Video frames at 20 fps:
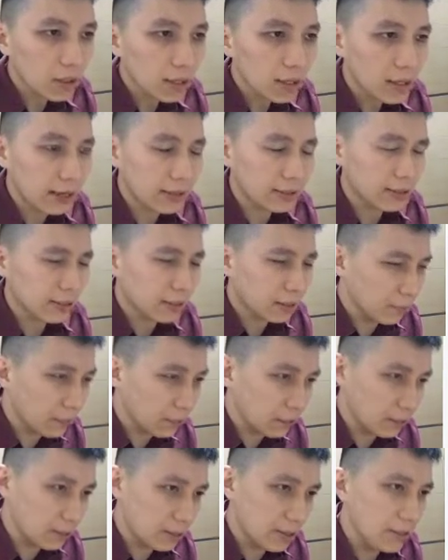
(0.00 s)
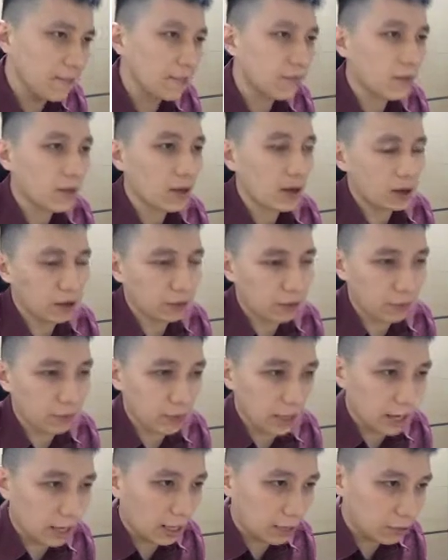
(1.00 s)
And similarly, it will
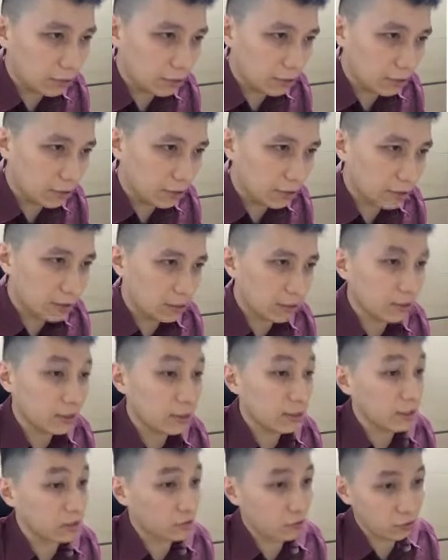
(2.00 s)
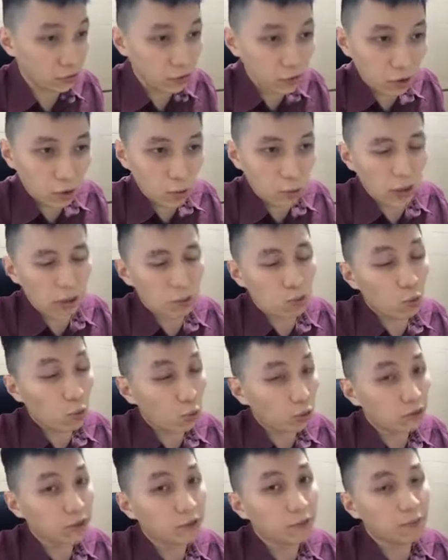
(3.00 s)
be 100 degrees Celsius. As you know, when
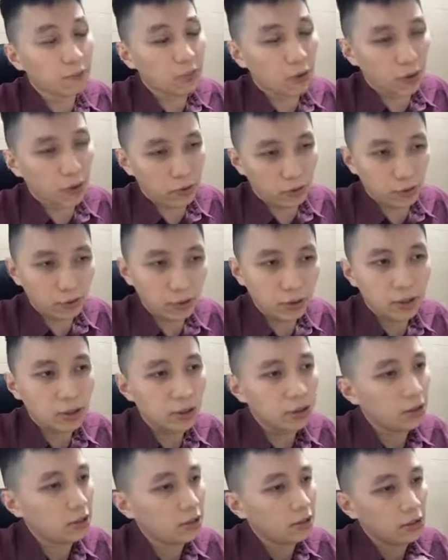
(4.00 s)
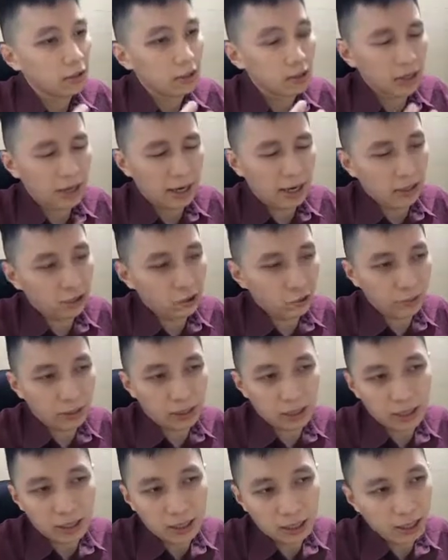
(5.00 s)
water boiled, it has to
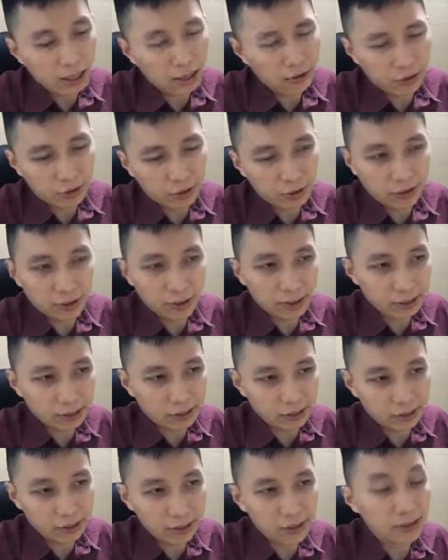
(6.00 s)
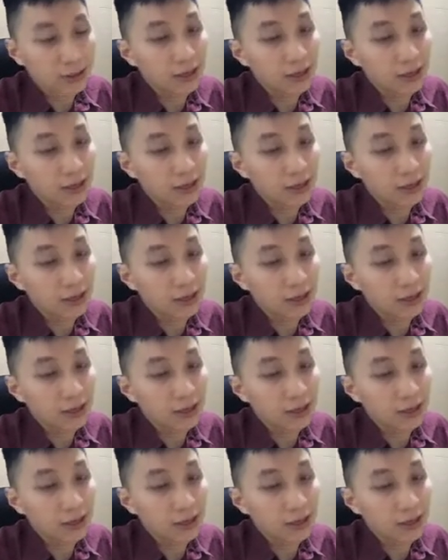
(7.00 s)
be 100 degrees Celsius